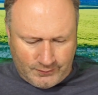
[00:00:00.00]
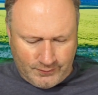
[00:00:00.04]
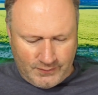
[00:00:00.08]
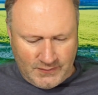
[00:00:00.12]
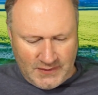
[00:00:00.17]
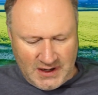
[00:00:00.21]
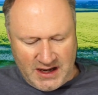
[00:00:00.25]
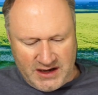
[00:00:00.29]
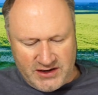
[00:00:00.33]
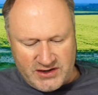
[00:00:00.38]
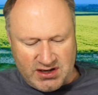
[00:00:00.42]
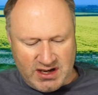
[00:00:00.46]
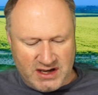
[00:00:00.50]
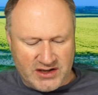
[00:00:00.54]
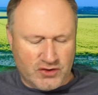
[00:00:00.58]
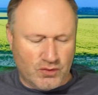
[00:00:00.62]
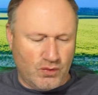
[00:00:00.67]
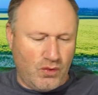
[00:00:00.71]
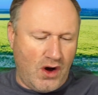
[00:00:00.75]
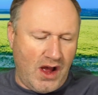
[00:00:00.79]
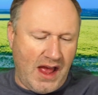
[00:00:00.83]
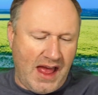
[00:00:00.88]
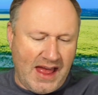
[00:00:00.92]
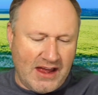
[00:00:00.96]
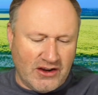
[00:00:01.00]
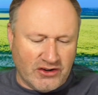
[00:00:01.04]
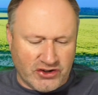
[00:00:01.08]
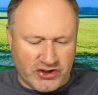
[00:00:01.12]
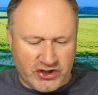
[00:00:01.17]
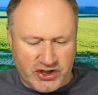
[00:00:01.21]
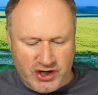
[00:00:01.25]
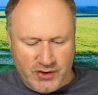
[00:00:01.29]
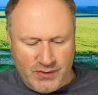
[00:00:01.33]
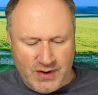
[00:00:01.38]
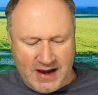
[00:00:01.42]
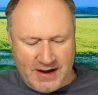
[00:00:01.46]
he says, what else
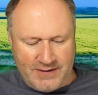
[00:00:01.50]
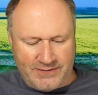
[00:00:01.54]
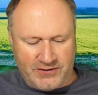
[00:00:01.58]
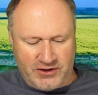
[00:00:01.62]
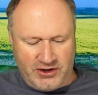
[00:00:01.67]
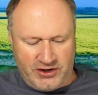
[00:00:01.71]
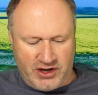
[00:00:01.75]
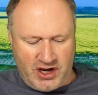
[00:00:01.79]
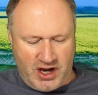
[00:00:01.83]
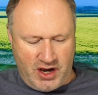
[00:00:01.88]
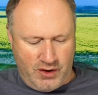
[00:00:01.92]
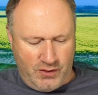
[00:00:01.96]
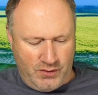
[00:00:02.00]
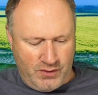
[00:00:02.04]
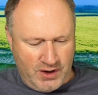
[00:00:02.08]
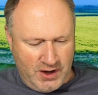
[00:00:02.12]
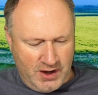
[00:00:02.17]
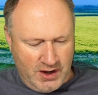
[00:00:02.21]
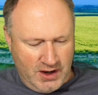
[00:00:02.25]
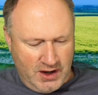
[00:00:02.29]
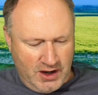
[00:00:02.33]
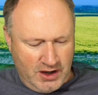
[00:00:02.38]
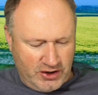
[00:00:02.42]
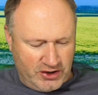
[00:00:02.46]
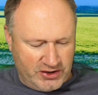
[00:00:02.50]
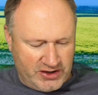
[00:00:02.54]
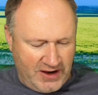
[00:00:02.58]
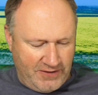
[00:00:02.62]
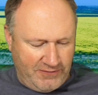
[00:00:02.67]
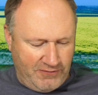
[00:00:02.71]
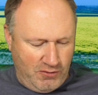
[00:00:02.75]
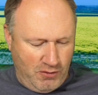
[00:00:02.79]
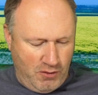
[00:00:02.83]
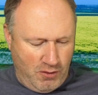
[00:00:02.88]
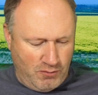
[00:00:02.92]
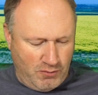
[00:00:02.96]
do you have to do? Because
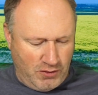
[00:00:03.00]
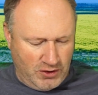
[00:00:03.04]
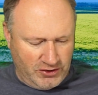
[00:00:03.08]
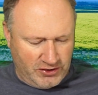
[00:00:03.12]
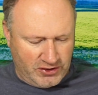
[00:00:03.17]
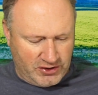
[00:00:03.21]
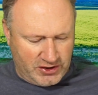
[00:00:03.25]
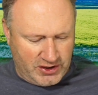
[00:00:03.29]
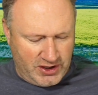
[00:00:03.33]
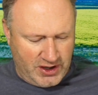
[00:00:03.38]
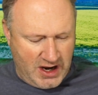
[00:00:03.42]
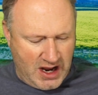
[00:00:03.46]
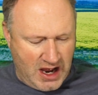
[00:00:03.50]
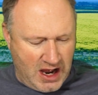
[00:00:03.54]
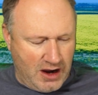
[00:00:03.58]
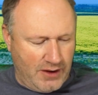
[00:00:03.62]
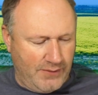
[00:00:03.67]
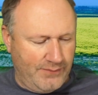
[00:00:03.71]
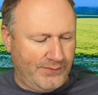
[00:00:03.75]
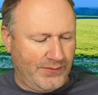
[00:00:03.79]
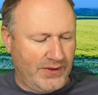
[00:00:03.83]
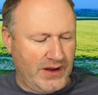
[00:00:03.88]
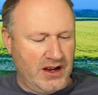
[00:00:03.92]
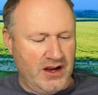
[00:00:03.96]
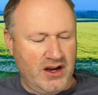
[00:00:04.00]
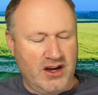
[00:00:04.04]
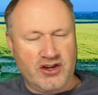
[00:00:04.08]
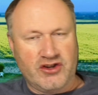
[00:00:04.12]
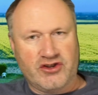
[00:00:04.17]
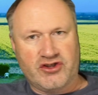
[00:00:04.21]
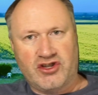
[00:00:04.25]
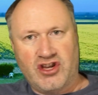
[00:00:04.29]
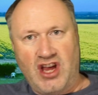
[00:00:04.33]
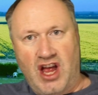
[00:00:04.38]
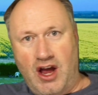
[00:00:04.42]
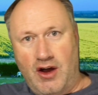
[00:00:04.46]
everyone wants to know.
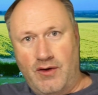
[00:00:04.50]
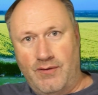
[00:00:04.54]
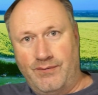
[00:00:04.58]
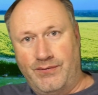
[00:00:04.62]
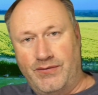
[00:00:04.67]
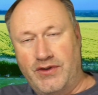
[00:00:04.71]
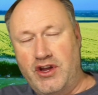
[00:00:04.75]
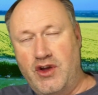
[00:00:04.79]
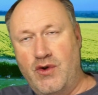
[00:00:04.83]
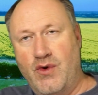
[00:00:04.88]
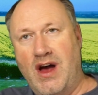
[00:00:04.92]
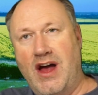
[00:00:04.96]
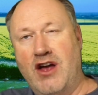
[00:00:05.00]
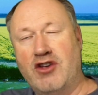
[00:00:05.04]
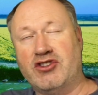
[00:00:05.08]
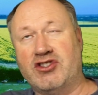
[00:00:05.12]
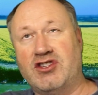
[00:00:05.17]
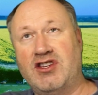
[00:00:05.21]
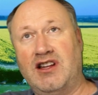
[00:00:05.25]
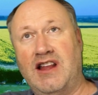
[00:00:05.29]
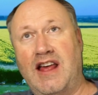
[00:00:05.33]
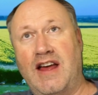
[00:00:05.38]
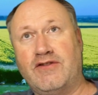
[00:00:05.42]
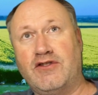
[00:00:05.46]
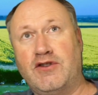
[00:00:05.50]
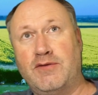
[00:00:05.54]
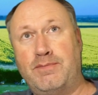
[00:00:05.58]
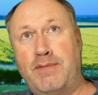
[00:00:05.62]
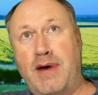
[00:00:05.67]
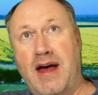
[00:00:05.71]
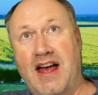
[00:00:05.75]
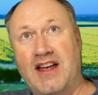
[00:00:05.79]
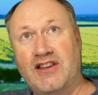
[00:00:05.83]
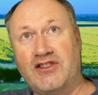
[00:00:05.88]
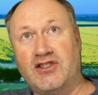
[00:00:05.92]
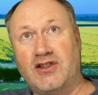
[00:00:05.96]
So you still have to
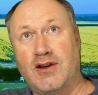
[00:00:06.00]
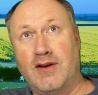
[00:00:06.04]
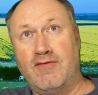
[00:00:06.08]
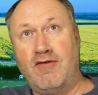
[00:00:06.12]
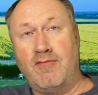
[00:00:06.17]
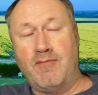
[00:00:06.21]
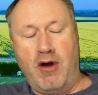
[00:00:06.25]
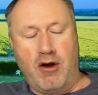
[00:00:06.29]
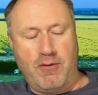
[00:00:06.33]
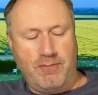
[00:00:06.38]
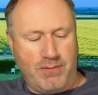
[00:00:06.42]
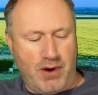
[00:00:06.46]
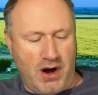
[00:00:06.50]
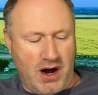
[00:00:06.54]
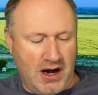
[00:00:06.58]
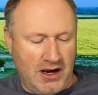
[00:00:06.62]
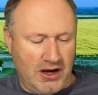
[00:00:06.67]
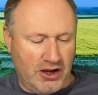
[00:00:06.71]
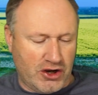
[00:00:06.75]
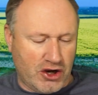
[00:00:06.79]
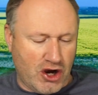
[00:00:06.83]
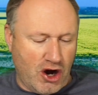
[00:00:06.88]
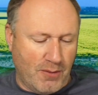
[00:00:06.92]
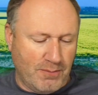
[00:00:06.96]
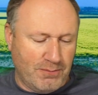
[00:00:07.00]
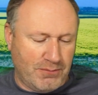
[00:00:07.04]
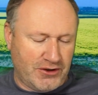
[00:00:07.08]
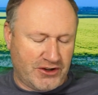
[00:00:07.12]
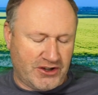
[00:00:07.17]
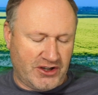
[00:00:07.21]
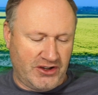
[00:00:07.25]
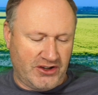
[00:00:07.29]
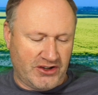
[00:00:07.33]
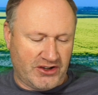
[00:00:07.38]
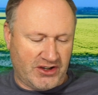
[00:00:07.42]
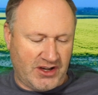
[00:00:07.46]
pass a remote pilot
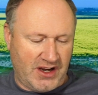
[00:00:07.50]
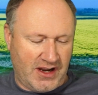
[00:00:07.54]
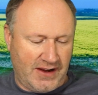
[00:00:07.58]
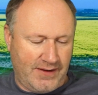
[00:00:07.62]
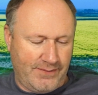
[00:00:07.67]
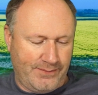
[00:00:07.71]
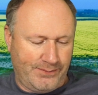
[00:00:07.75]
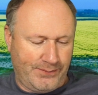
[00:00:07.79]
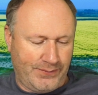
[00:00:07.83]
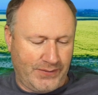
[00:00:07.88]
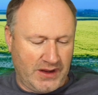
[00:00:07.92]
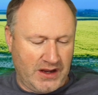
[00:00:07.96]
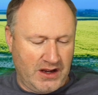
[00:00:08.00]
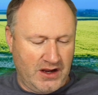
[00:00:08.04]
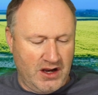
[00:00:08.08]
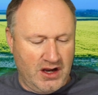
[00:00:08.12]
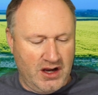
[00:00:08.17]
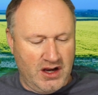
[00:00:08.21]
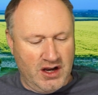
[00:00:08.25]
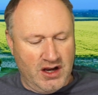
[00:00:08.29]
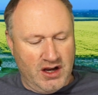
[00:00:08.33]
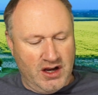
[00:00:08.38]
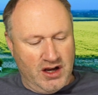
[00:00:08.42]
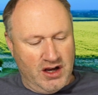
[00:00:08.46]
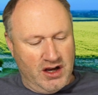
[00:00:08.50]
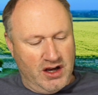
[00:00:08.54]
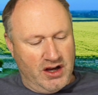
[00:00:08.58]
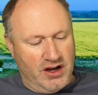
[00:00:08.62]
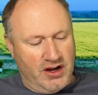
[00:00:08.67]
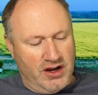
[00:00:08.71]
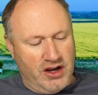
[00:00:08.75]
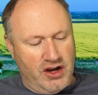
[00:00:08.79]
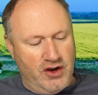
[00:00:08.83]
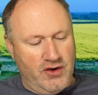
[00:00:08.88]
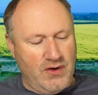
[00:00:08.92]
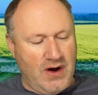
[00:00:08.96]
competency.
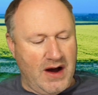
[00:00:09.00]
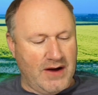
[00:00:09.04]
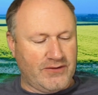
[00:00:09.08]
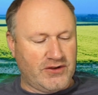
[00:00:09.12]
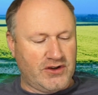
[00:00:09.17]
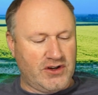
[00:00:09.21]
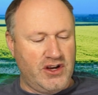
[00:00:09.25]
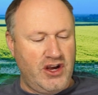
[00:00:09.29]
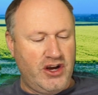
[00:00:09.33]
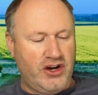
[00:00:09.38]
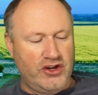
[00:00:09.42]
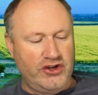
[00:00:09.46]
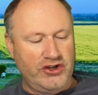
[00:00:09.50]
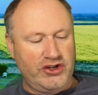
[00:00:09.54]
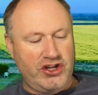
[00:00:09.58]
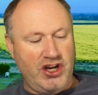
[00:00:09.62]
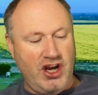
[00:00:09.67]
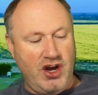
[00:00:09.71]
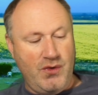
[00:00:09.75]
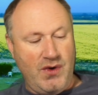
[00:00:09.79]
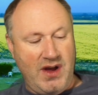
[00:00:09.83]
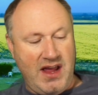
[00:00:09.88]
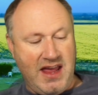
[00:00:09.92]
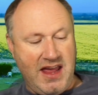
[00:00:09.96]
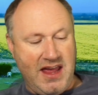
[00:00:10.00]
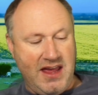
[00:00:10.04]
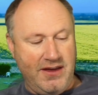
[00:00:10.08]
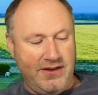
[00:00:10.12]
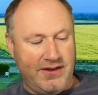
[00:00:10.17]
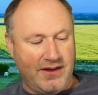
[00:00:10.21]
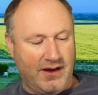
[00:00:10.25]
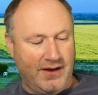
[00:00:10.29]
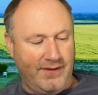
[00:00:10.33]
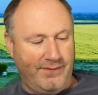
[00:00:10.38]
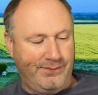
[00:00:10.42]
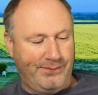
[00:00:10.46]
You can do
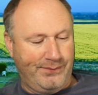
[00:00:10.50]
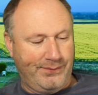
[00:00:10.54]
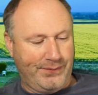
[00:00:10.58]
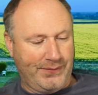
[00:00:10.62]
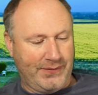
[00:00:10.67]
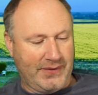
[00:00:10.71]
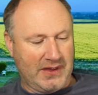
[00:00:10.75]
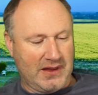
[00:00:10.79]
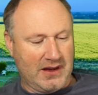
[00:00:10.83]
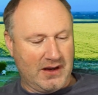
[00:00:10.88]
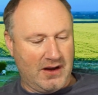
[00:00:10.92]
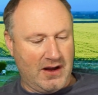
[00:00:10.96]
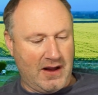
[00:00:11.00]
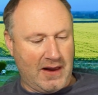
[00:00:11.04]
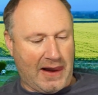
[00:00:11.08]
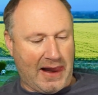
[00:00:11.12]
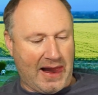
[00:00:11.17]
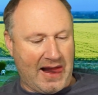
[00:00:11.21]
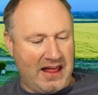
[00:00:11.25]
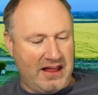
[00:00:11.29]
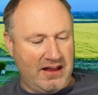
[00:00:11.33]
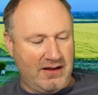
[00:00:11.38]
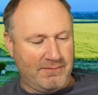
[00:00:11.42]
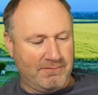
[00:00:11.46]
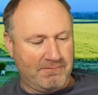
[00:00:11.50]
either, okay.